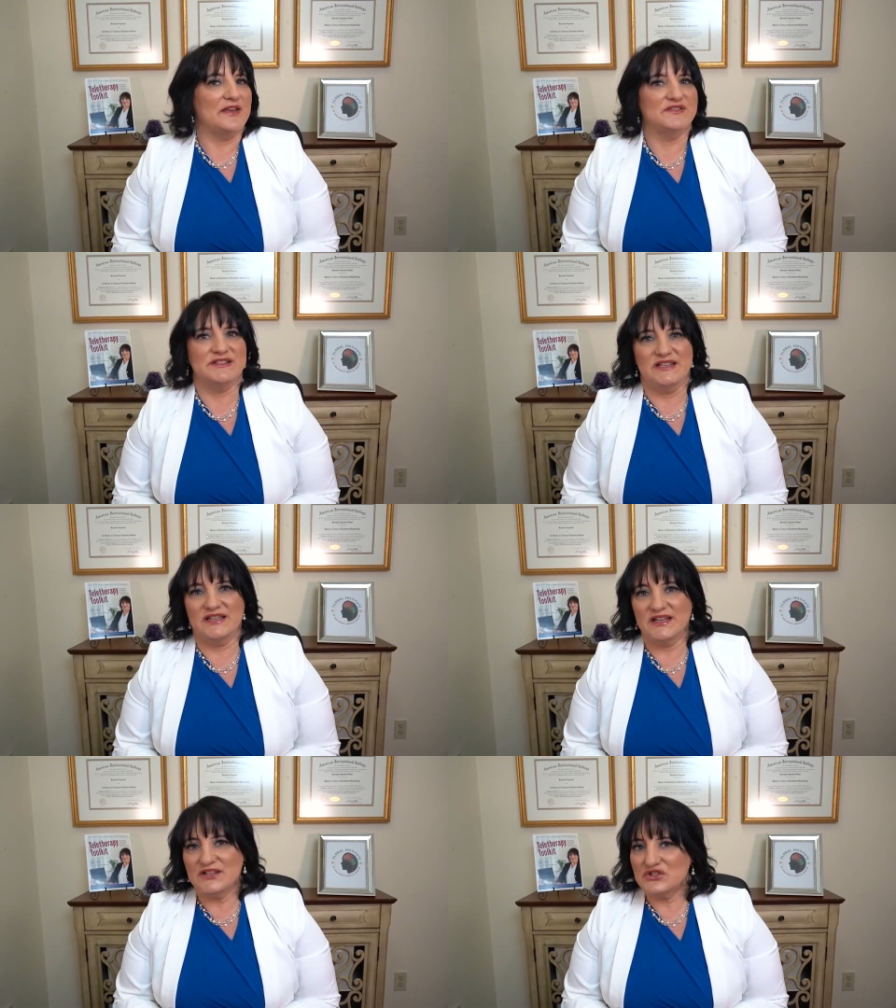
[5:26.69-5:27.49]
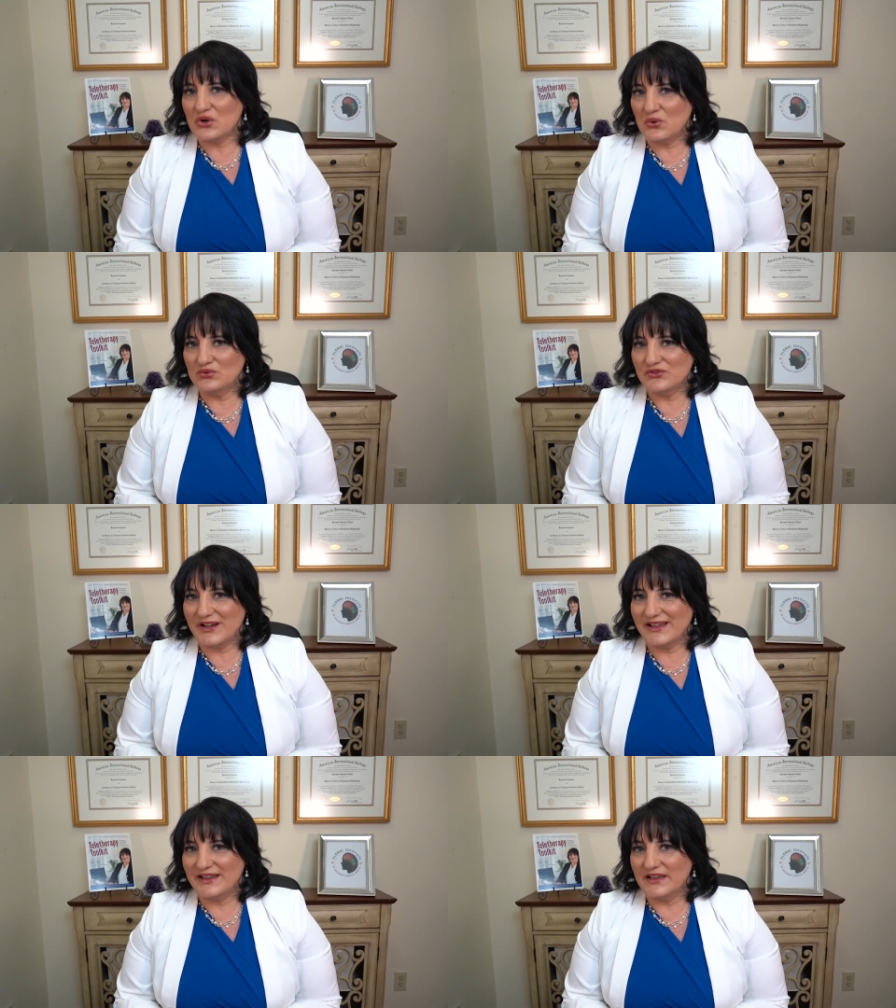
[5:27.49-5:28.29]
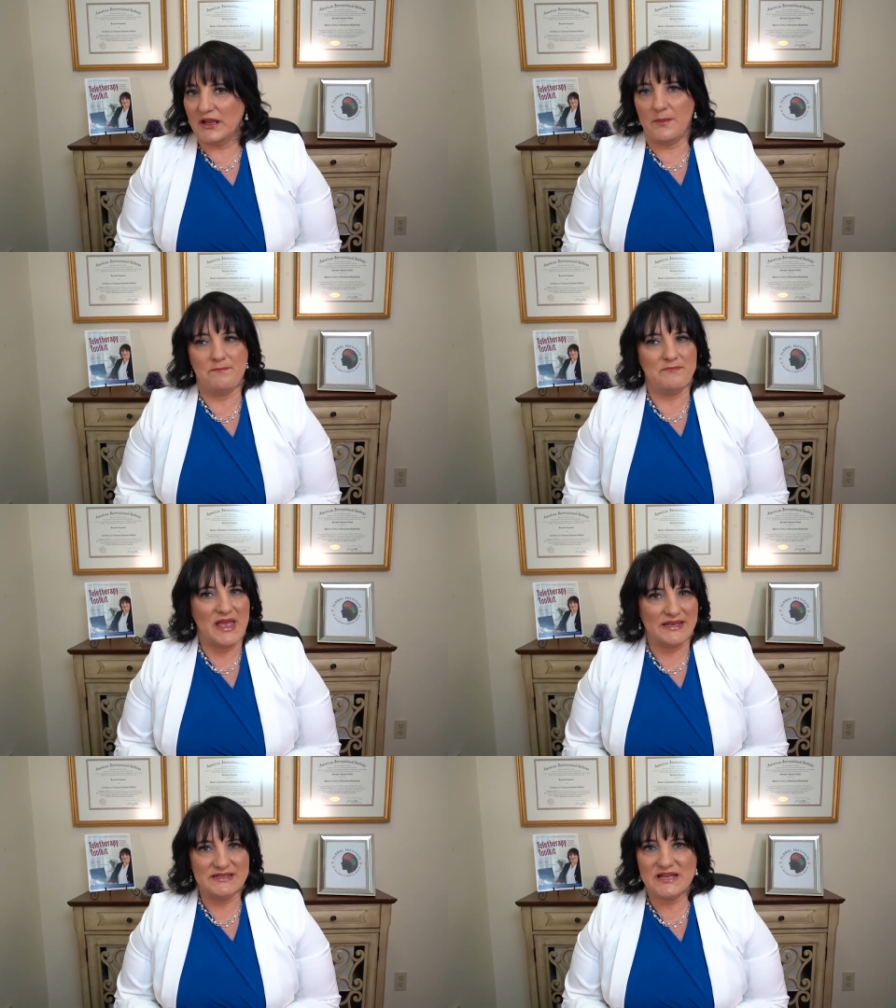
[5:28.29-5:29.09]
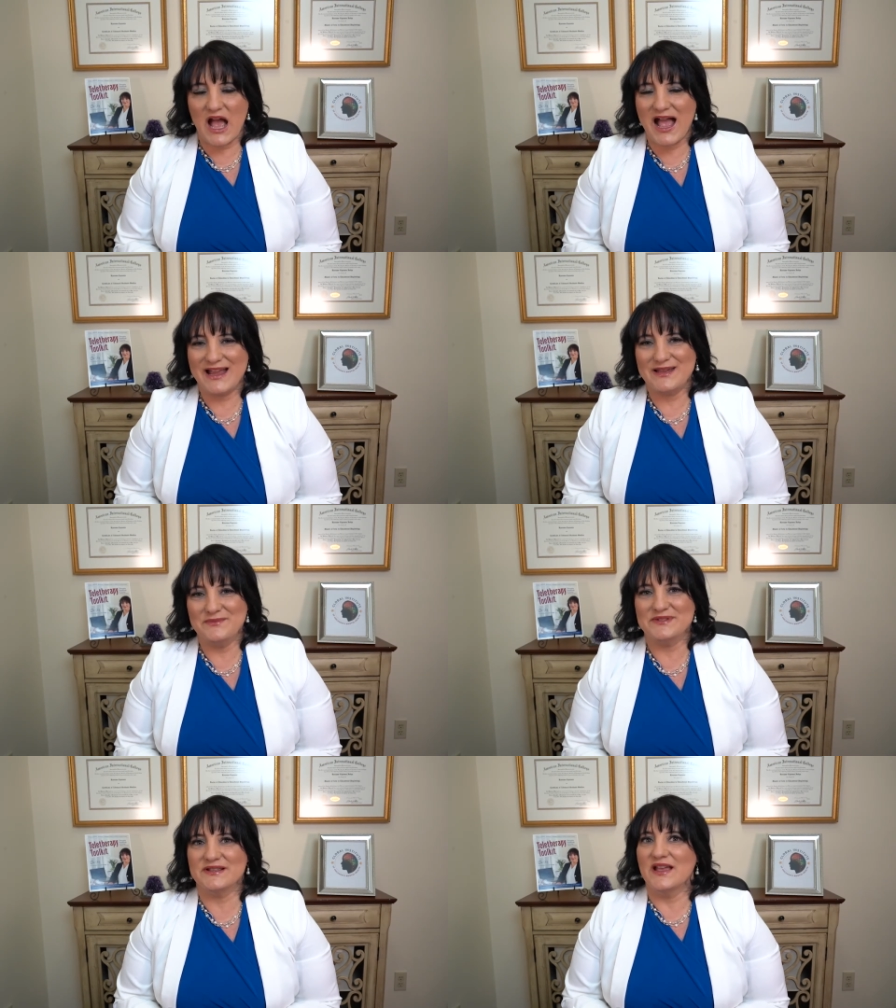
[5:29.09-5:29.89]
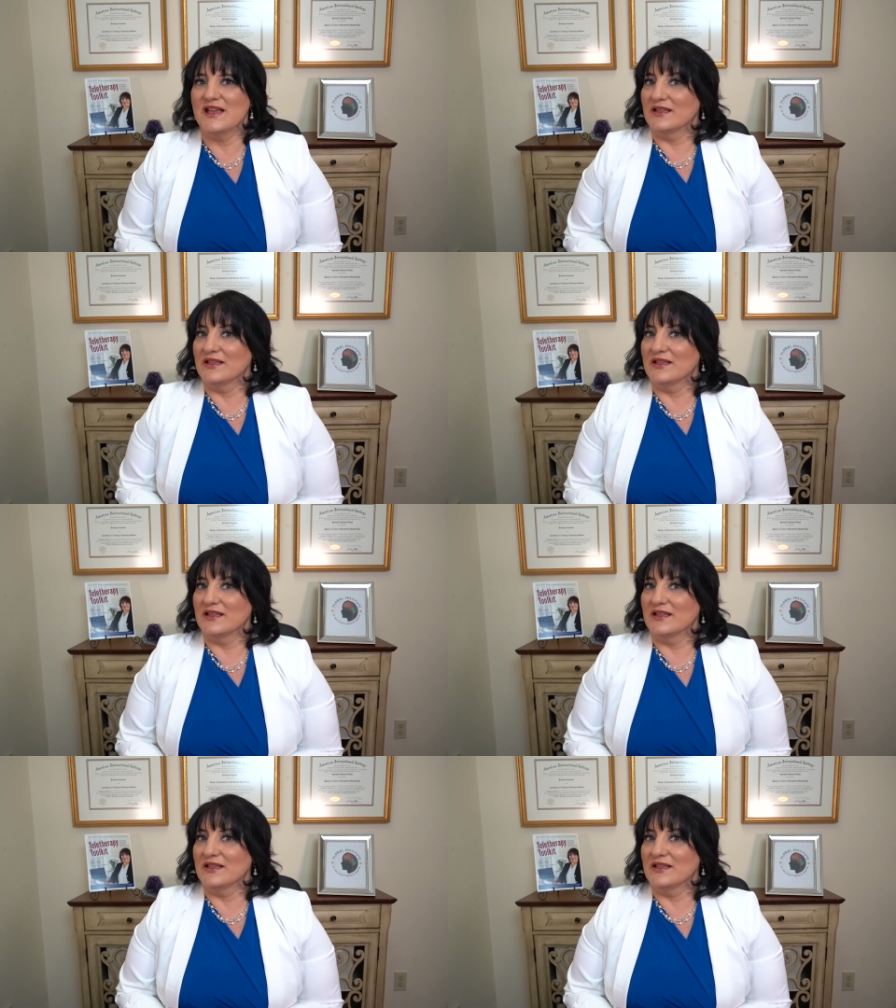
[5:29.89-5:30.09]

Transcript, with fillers: seen it in children many times.